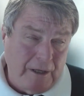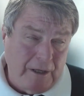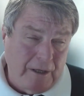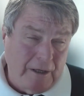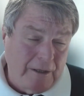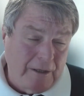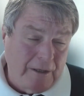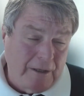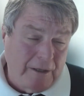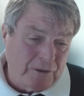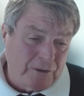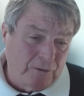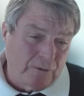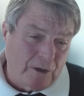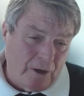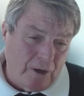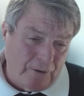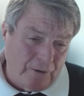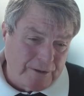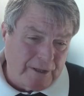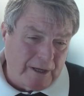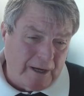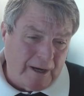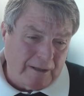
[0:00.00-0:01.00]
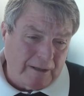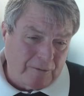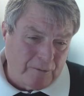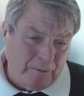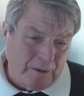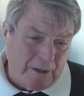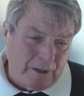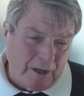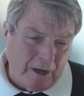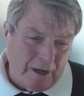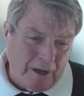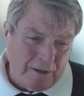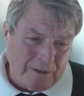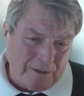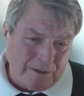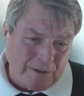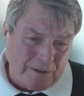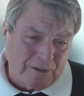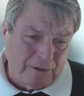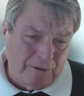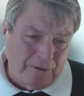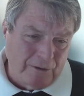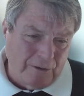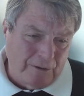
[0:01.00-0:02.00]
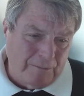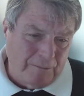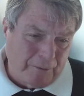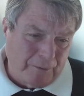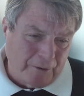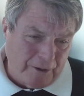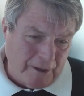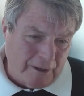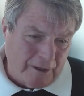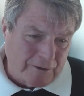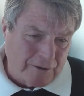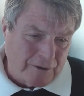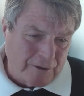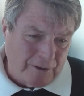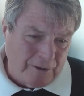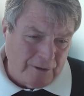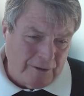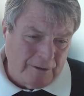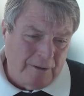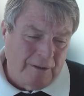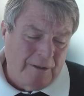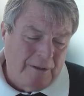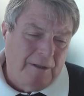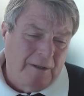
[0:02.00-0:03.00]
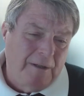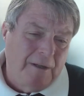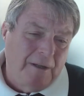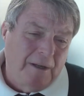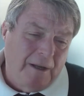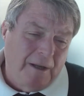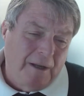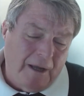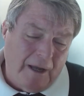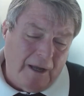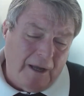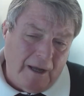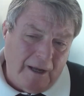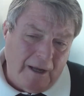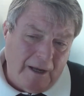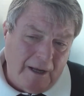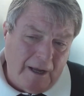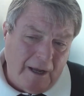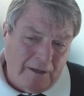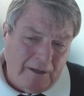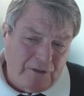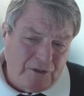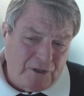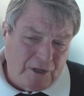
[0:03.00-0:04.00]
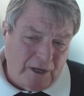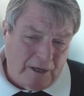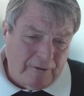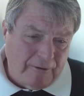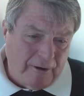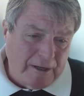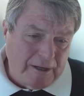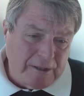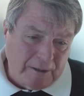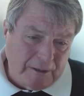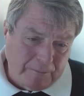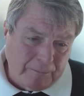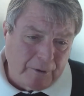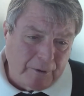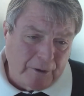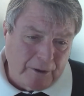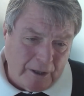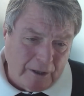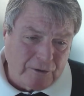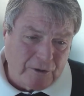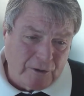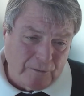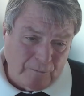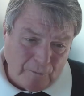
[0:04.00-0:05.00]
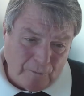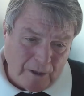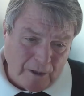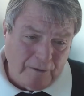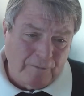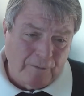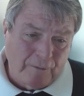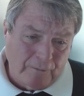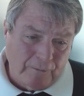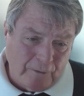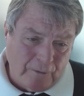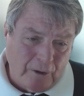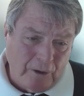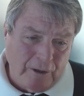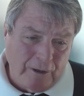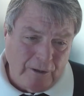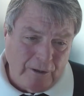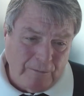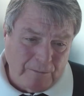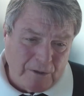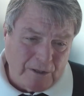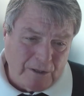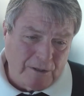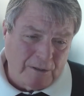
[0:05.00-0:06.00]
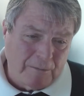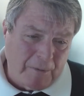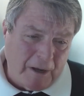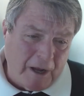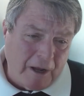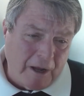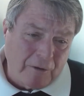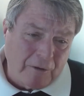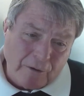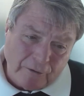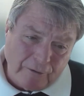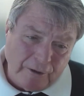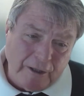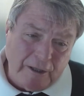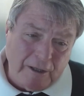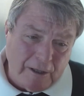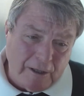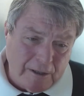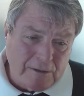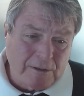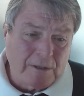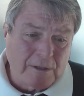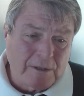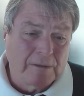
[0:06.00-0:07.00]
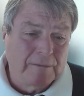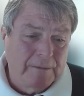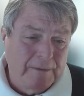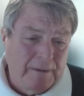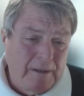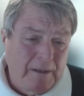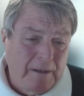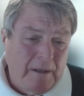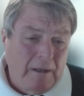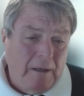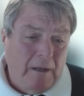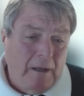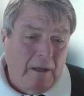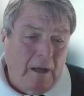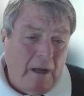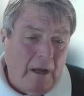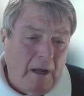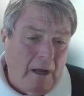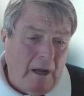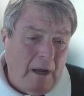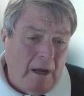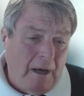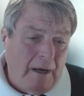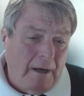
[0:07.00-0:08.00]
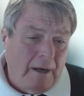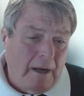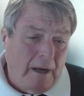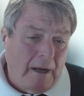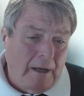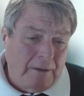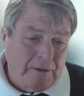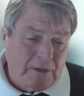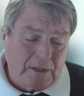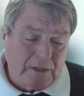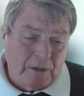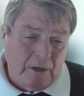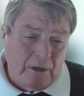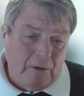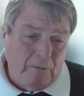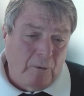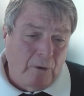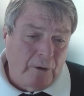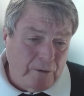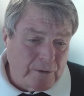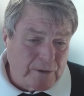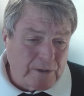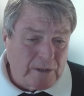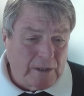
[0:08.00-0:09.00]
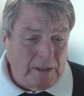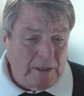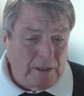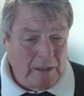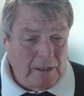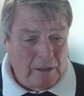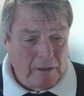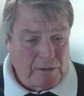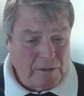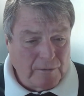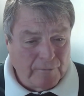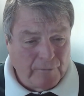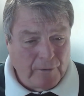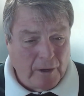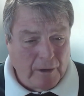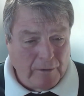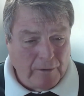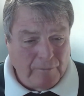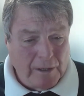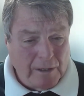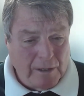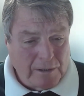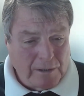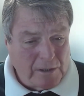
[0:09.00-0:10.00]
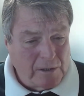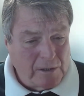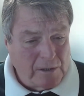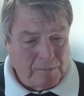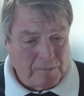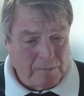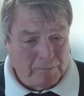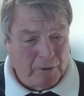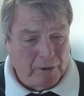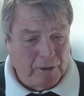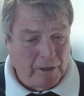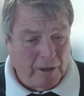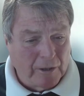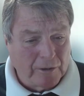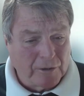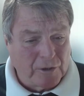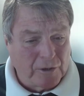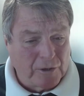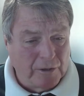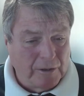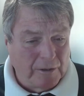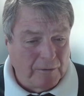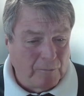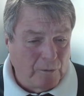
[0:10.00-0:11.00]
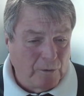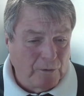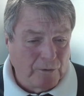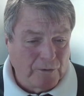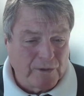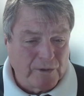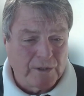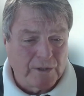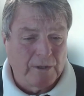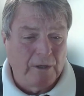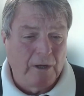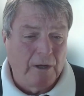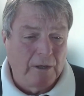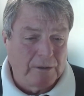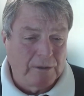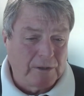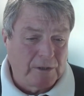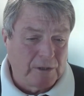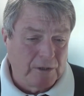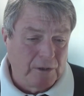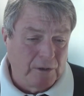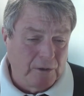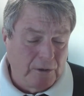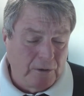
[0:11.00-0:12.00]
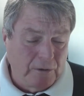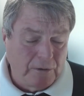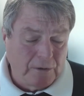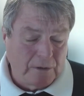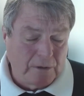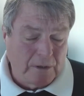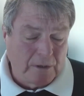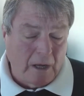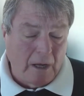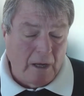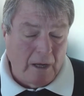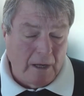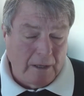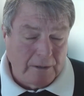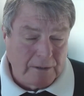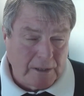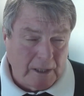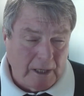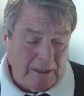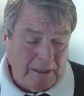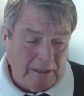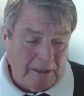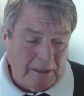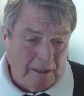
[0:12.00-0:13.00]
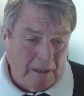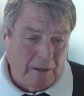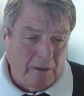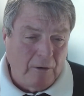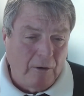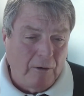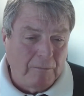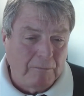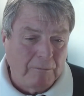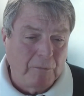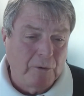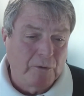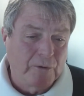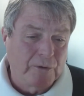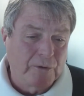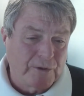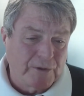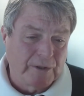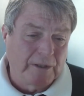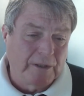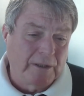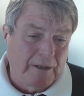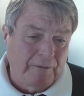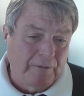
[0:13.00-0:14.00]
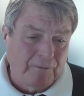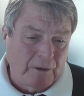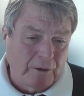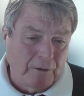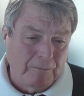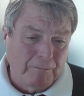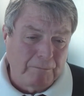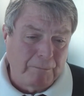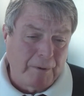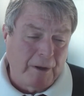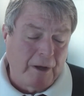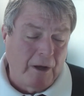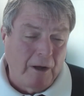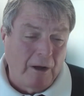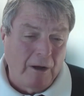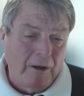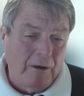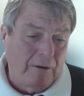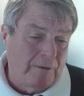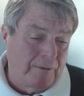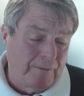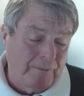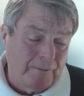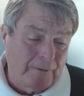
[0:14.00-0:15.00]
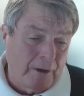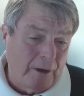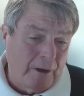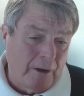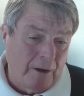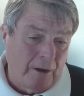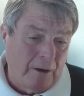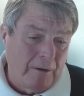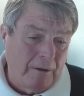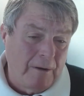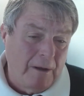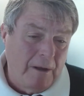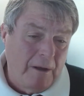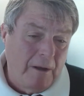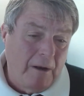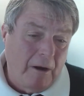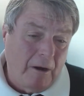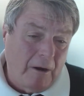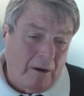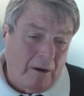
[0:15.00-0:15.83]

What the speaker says: the initial contact with us to production and generating production wafer volumes is about 3 years. And so what you'll see in those 5 years is production will start to take a lot more significant part of our